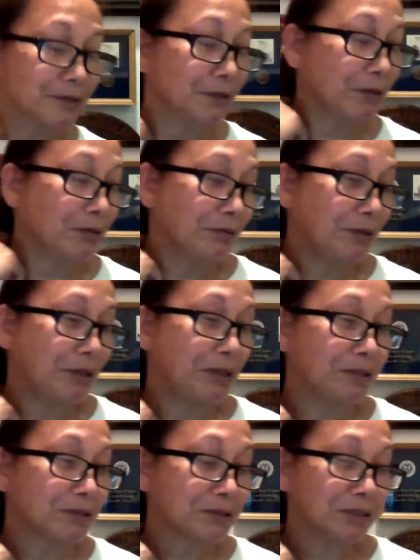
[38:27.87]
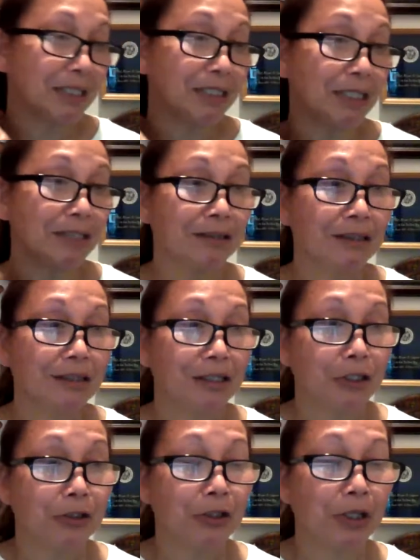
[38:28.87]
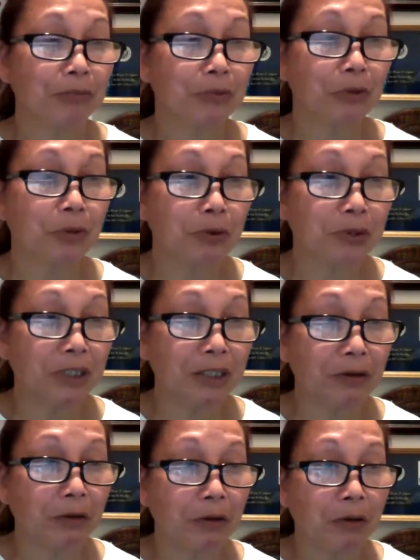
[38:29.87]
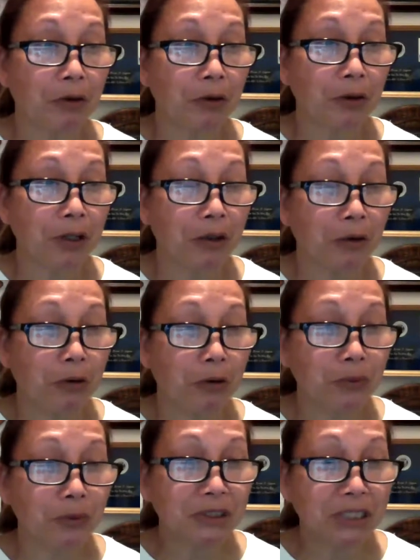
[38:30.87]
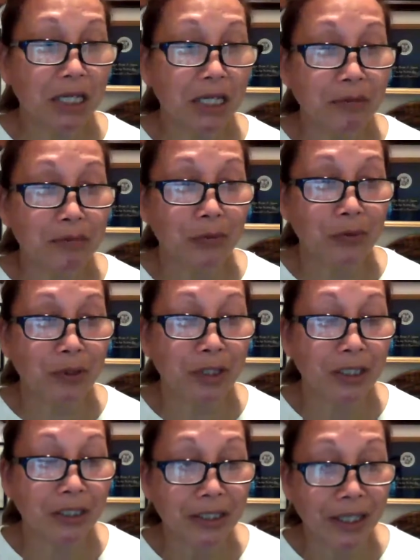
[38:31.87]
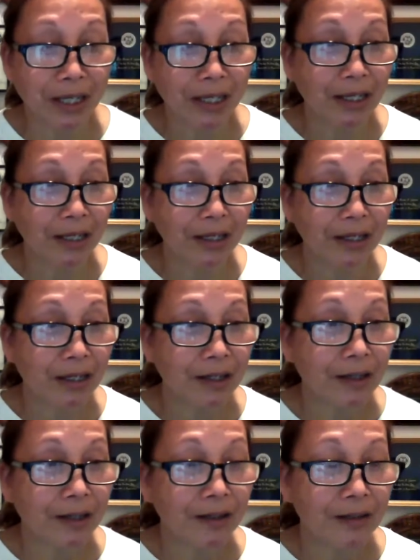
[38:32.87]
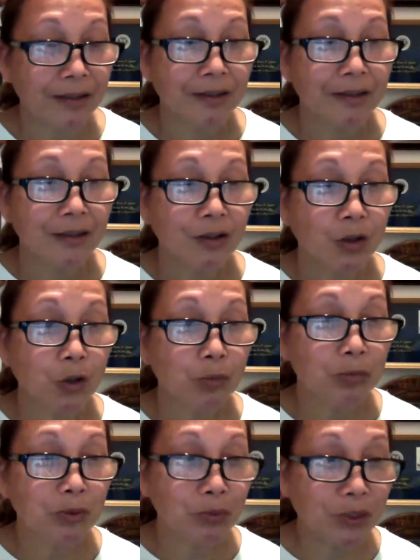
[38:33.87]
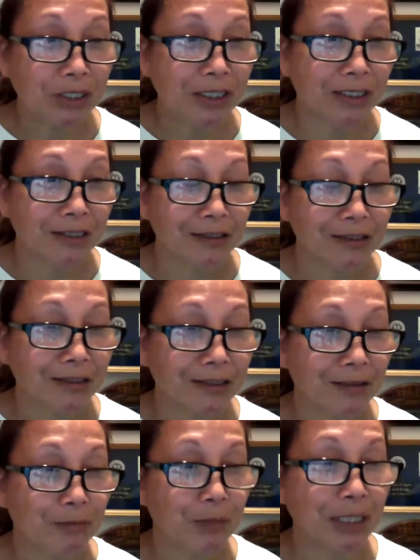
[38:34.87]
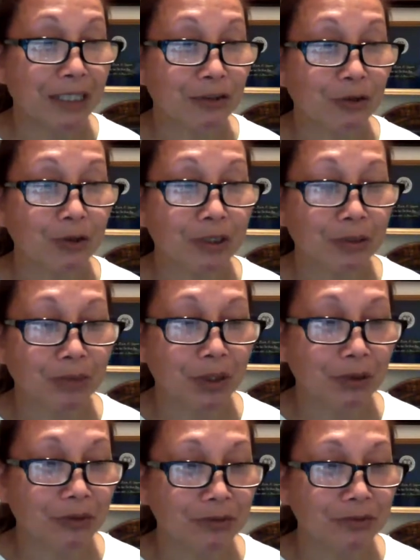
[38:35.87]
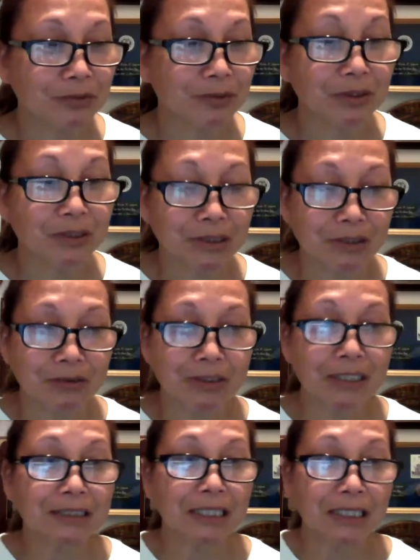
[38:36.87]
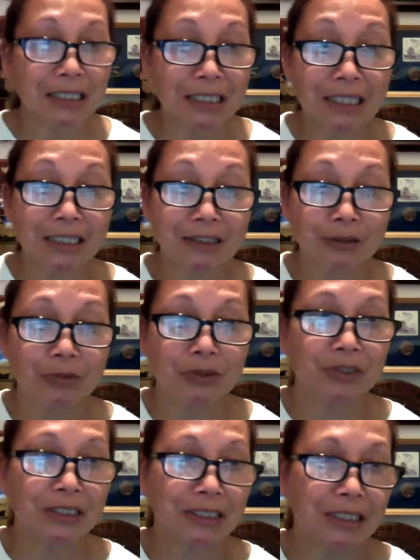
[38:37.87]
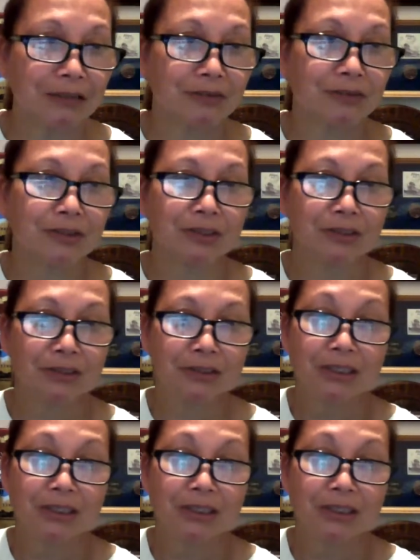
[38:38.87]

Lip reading: So it is, and then you have to go there almost every day of the week. But I told them no, because no, that's a lot of $30.